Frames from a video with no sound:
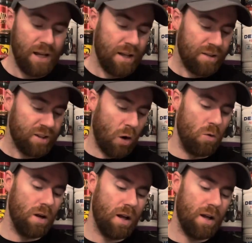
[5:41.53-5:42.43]
So
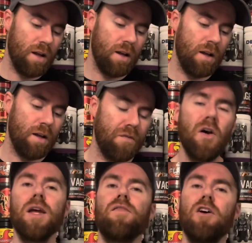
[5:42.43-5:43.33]

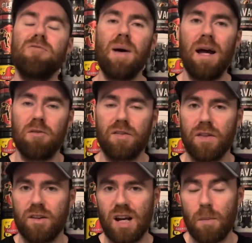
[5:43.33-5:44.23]
£35 for
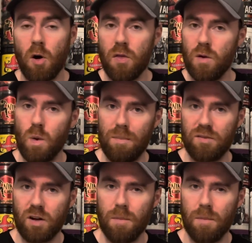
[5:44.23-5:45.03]
the tub on the website.